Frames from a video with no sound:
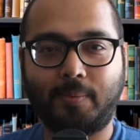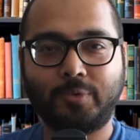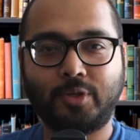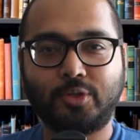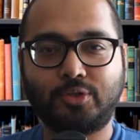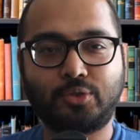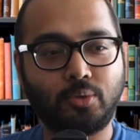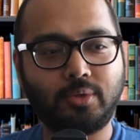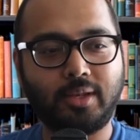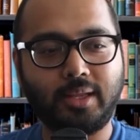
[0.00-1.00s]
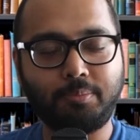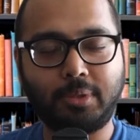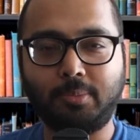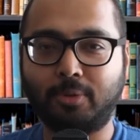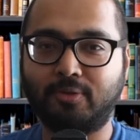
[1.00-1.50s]
so they let
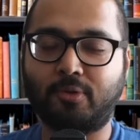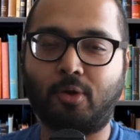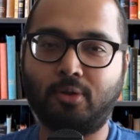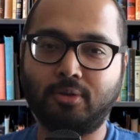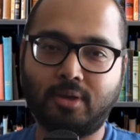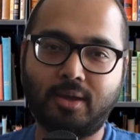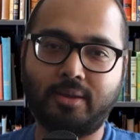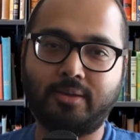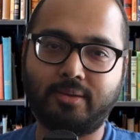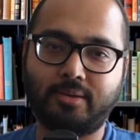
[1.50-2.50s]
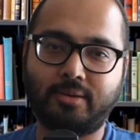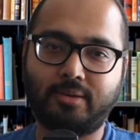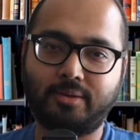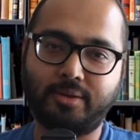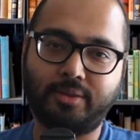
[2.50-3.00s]
people of all kind
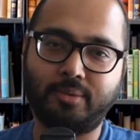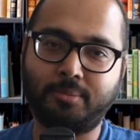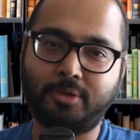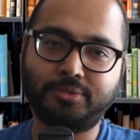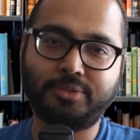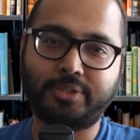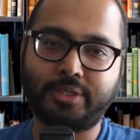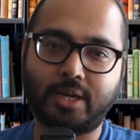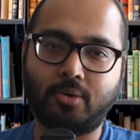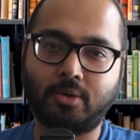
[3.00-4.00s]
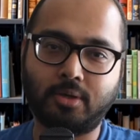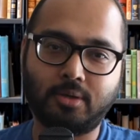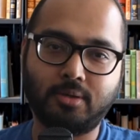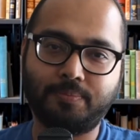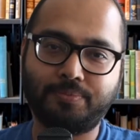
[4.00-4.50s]
in the military now, huh?
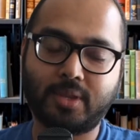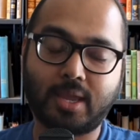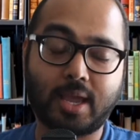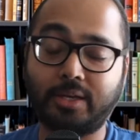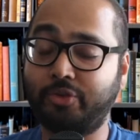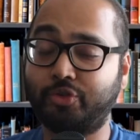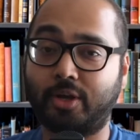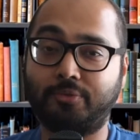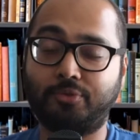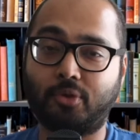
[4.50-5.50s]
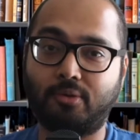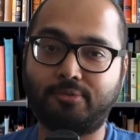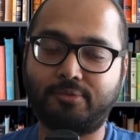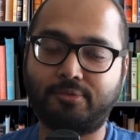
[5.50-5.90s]
And he drives off.